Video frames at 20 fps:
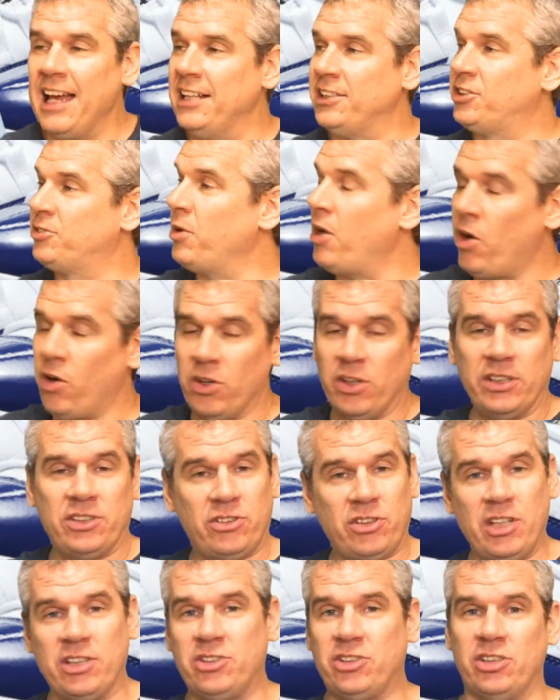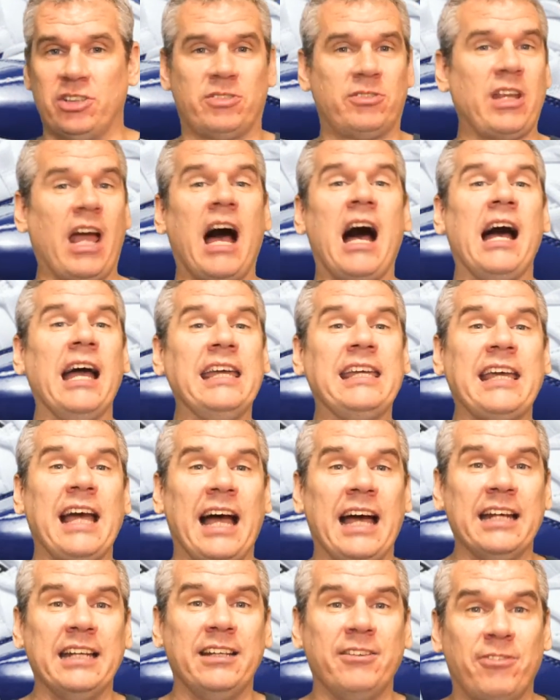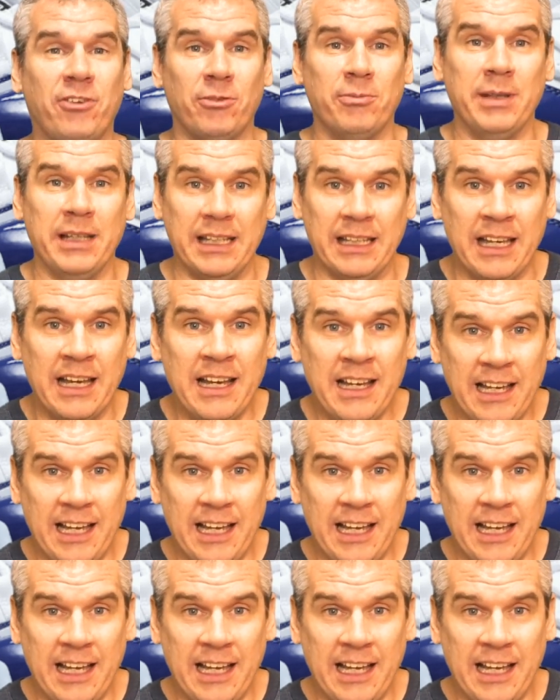it's, oh, it's, it's just eye candy for me.